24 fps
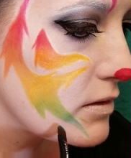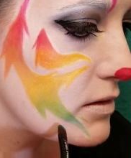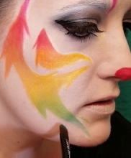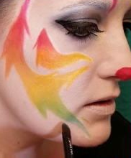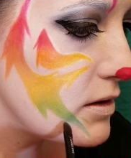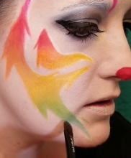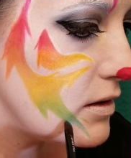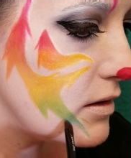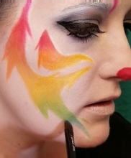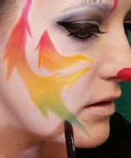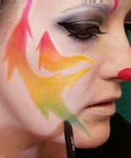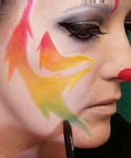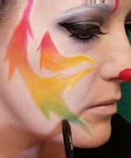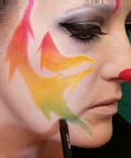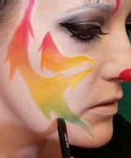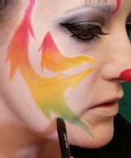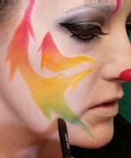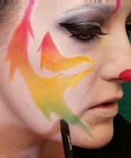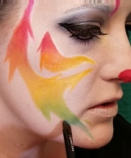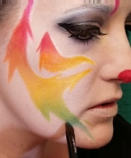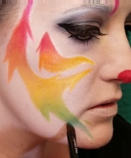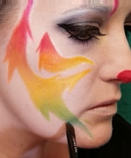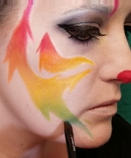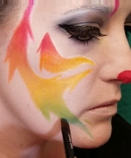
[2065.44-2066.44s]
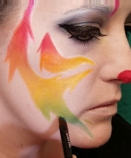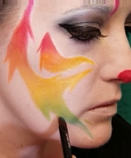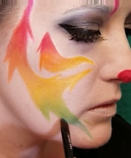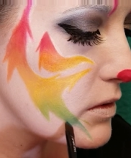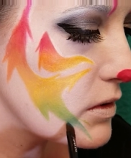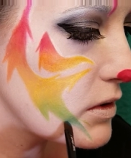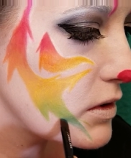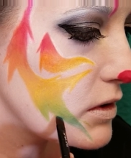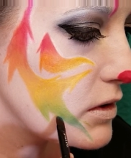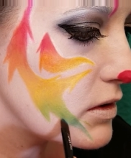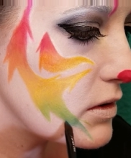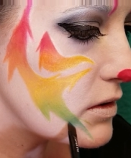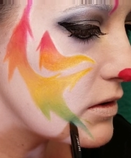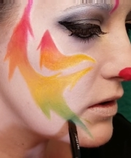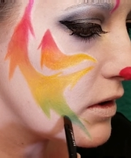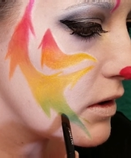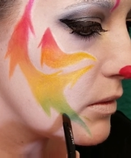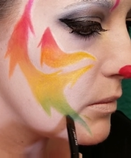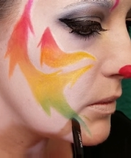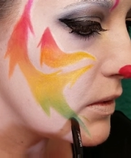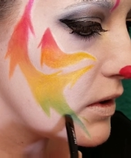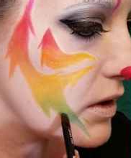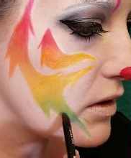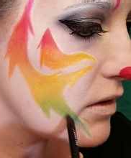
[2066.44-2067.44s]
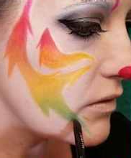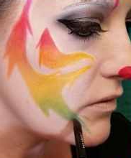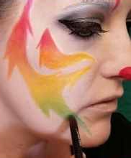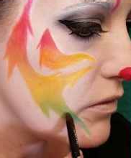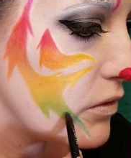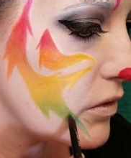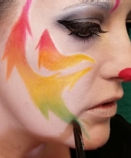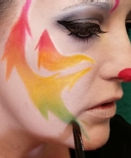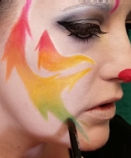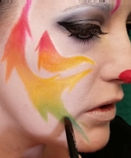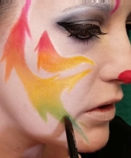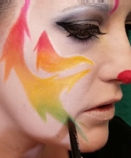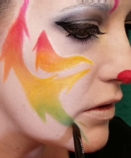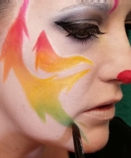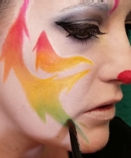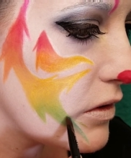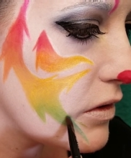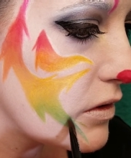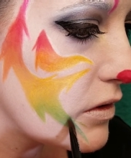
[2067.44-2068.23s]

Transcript: See how I'm just working that back and forth,